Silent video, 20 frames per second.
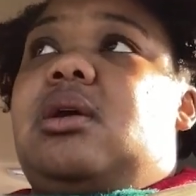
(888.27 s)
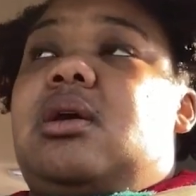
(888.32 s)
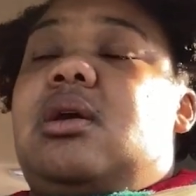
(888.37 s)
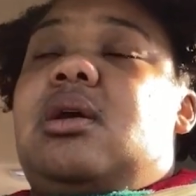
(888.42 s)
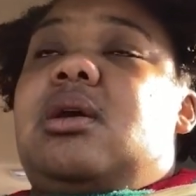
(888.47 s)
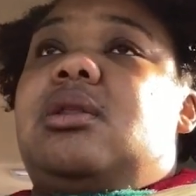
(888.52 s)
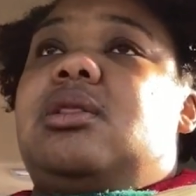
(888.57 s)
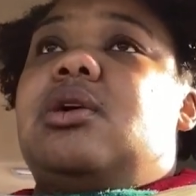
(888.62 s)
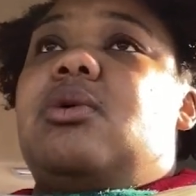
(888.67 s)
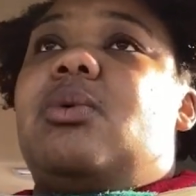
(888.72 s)

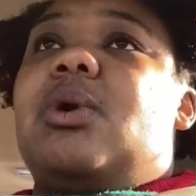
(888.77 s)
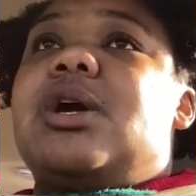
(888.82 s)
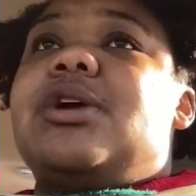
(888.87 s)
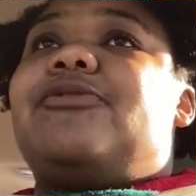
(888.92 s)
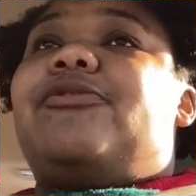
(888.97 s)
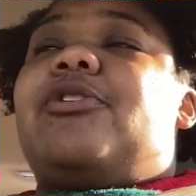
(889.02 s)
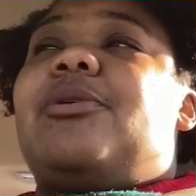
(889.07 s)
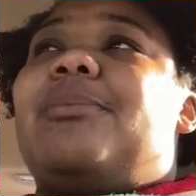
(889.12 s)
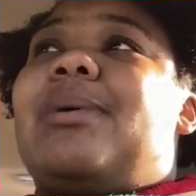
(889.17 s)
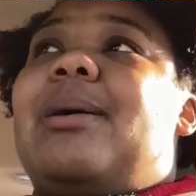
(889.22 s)
The word
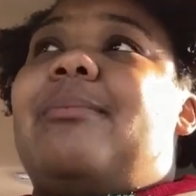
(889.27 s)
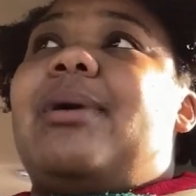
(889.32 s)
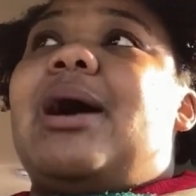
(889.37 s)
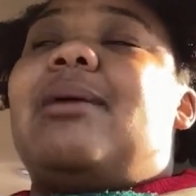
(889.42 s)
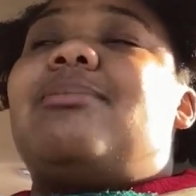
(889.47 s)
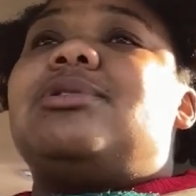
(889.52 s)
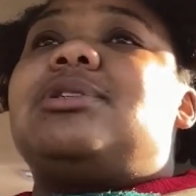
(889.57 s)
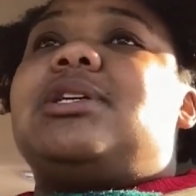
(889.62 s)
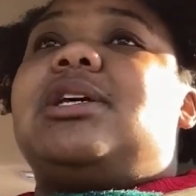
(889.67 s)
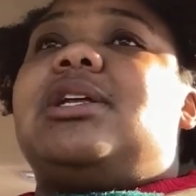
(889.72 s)
for my
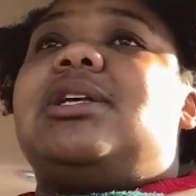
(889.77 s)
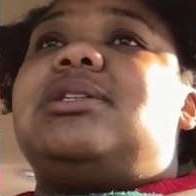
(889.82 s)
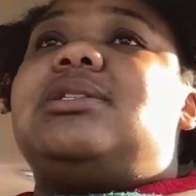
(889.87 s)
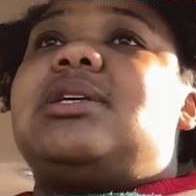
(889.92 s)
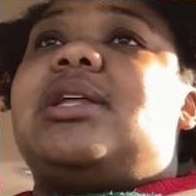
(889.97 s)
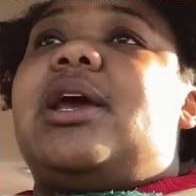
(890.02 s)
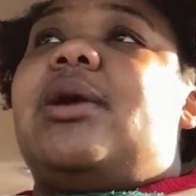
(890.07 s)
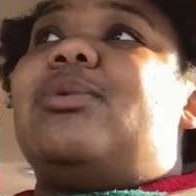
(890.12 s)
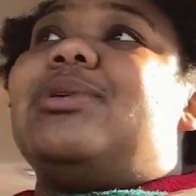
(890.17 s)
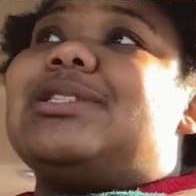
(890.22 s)
Bible study
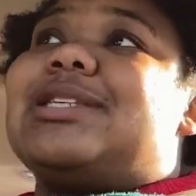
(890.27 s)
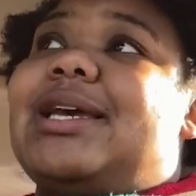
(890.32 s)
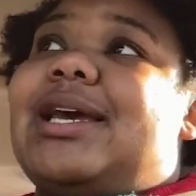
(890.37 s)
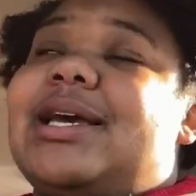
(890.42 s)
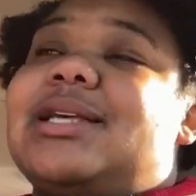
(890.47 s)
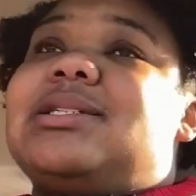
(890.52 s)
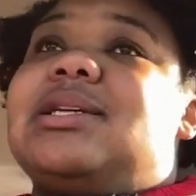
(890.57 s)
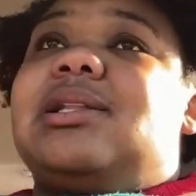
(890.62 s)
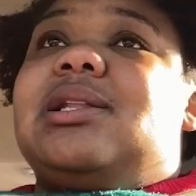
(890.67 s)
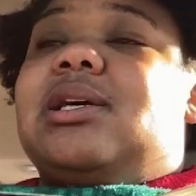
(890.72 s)
today was
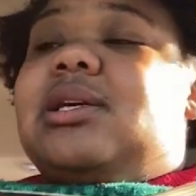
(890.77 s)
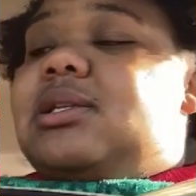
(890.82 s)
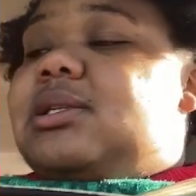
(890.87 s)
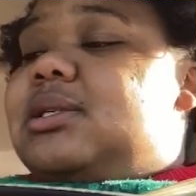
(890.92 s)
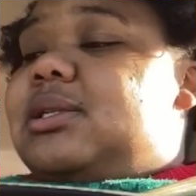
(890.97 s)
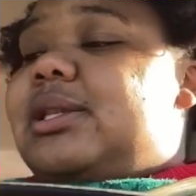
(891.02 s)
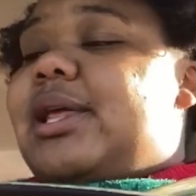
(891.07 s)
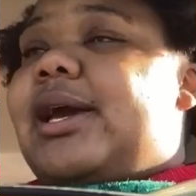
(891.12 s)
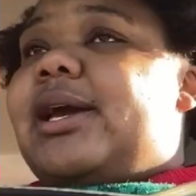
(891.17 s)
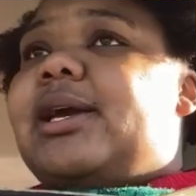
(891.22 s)
excellence.
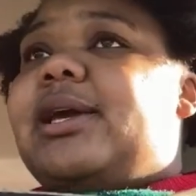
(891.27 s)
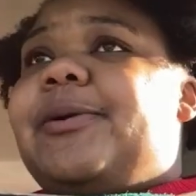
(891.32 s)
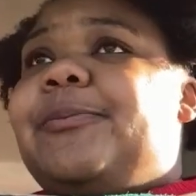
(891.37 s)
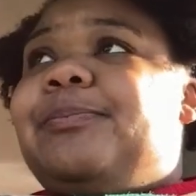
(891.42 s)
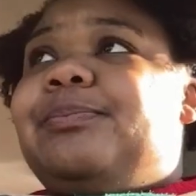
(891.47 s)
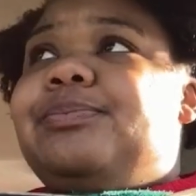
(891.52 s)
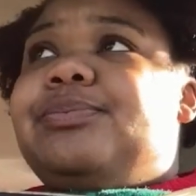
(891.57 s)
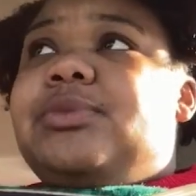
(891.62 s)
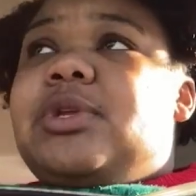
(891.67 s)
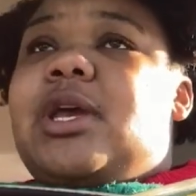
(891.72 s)
Like,
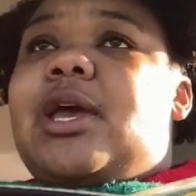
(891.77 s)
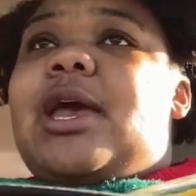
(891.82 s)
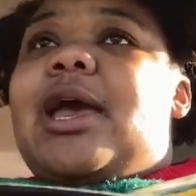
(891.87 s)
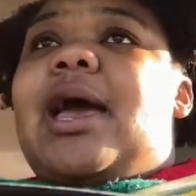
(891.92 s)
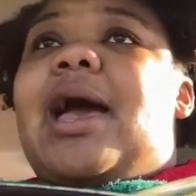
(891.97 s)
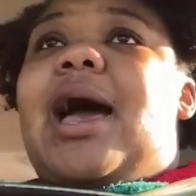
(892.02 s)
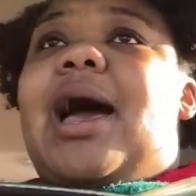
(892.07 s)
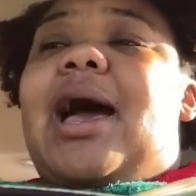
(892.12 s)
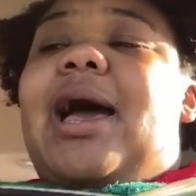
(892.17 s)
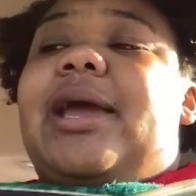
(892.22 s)

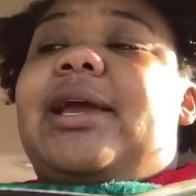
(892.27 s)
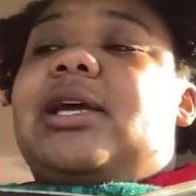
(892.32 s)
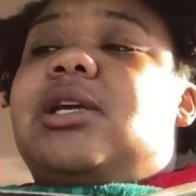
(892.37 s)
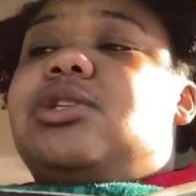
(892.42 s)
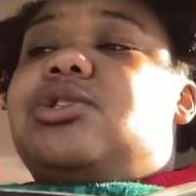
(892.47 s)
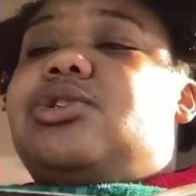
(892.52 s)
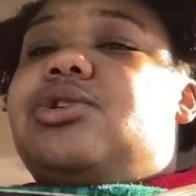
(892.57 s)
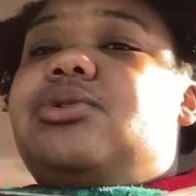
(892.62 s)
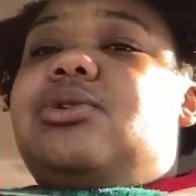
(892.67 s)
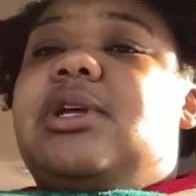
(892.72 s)
I
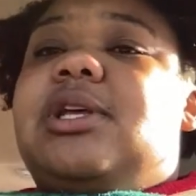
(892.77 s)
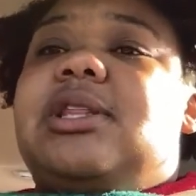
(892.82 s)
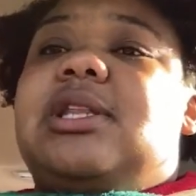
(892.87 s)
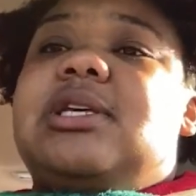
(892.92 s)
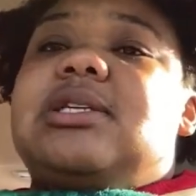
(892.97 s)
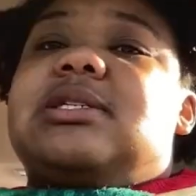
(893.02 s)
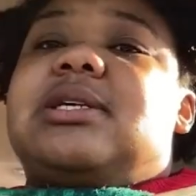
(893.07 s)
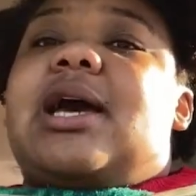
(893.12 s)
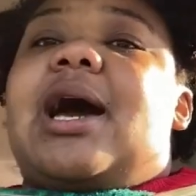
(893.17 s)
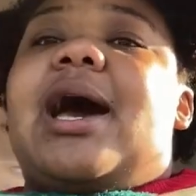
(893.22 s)
exuded
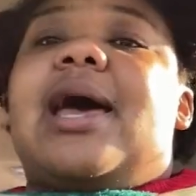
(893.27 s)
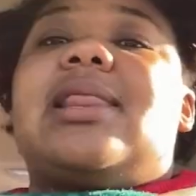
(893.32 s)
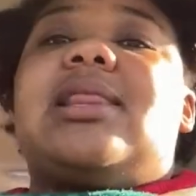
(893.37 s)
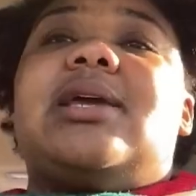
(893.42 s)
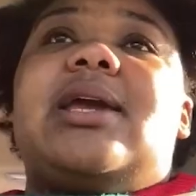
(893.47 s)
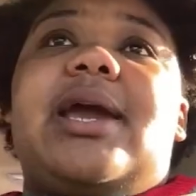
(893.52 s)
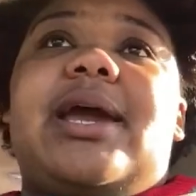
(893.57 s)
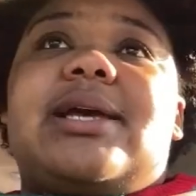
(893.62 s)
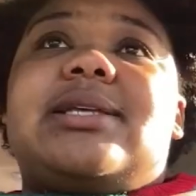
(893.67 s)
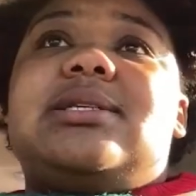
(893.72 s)
this godly
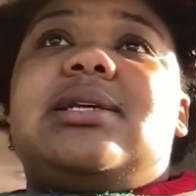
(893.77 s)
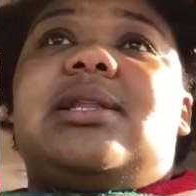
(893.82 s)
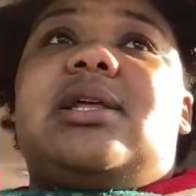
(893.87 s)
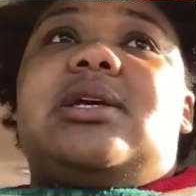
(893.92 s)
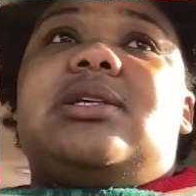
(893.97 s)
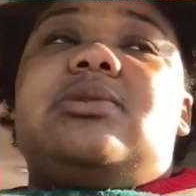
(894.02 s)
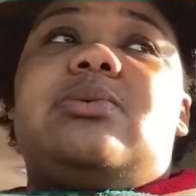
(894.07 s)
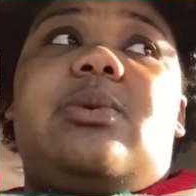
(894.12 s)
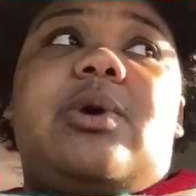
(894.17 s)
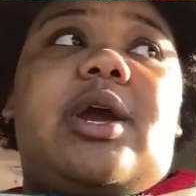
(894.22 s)

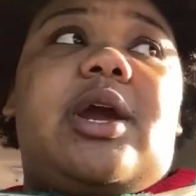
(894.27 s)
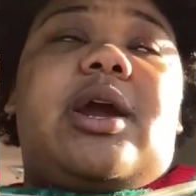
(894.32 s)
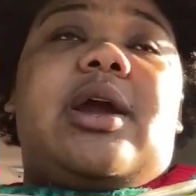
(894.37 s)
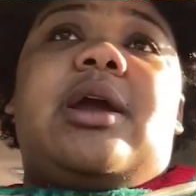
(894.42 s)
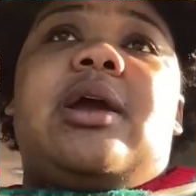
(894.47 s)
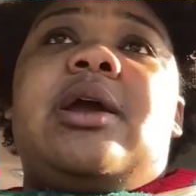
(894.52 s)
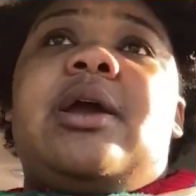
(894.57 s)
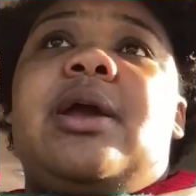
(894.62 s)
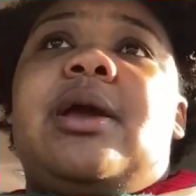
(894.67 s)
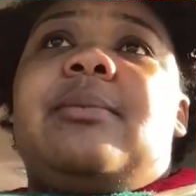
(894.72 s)
excellence where
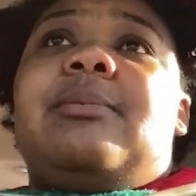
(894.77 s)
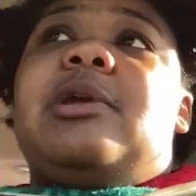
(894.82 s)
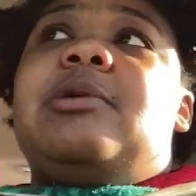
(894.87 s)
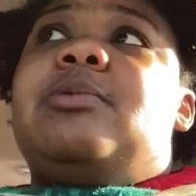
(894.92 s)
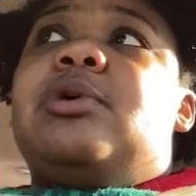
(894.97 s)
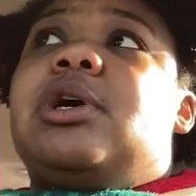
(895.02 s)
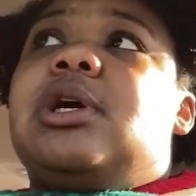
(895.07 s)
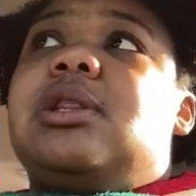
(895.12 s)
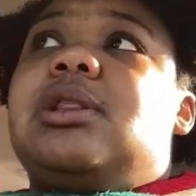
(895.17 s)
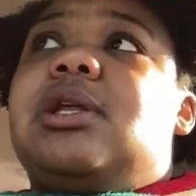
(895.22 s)
people
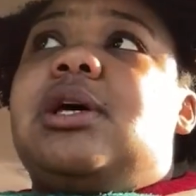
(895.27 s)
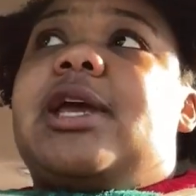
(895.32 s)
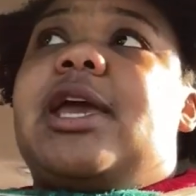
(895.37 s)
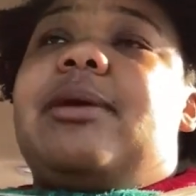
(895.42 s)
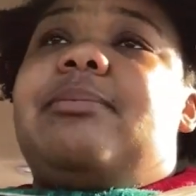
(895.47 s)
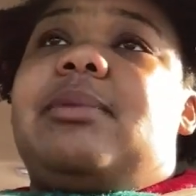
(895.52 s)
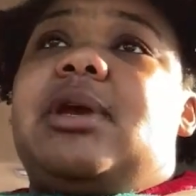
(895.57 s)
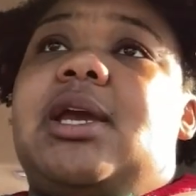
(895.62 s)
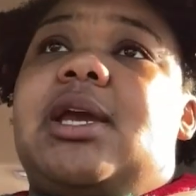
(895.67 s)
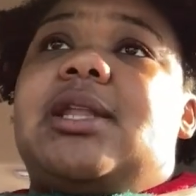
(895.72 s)
could look at
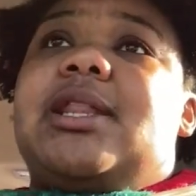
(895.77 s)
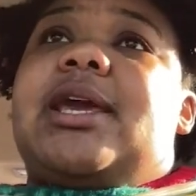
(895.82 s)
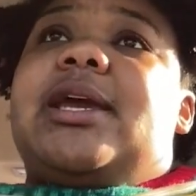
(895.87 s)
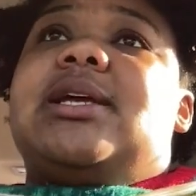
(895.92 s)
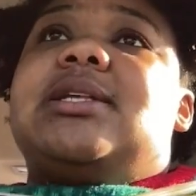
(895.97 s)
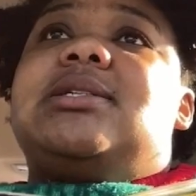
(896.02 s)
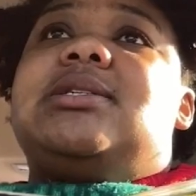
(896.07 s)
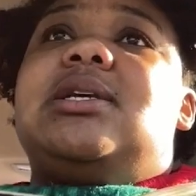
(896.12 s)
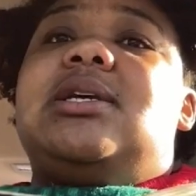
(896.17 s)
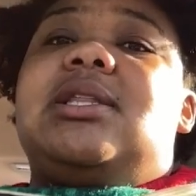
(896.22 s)
me and they
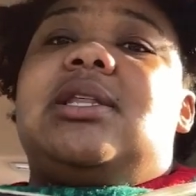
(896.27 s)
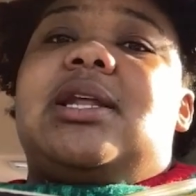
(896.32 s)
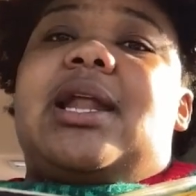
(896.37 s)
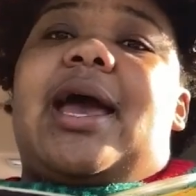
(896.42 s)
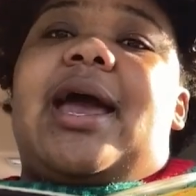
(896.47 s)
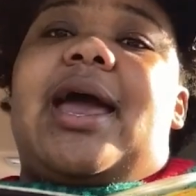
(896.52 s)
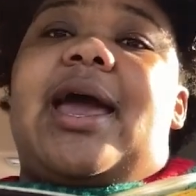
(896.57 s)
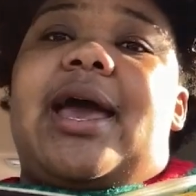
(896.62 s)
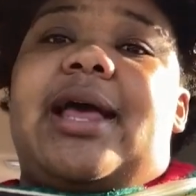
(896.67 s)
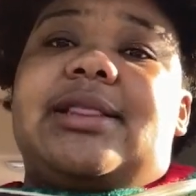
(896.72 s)
could see that I
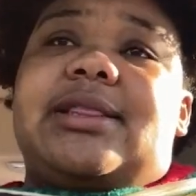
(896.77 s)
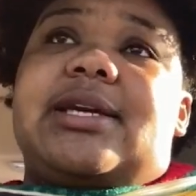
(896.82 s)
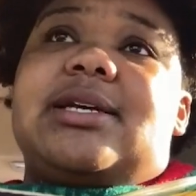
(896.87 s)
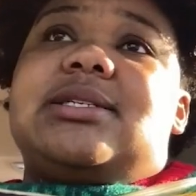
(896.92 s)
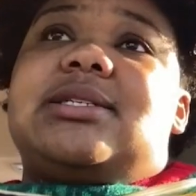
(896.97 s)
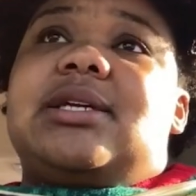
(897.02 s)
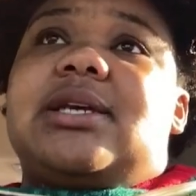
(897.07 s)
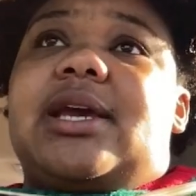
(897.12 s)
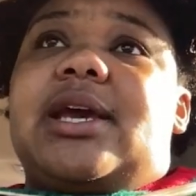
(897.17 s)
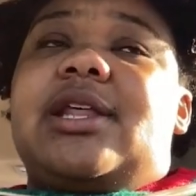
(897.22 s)
had things
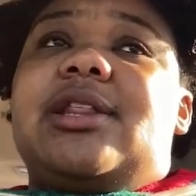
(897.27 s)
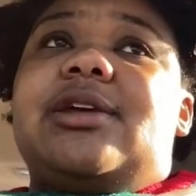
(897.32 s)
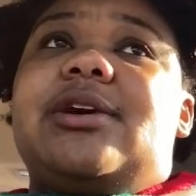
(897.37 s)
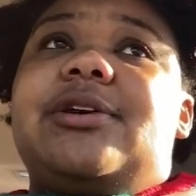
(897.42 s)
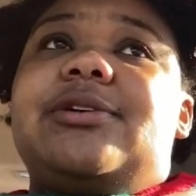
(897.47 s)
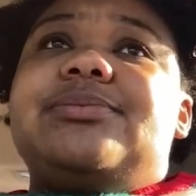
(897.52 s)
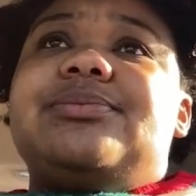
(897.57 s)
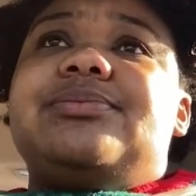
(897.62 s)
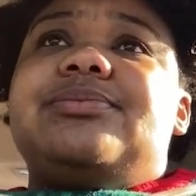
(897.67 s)
together.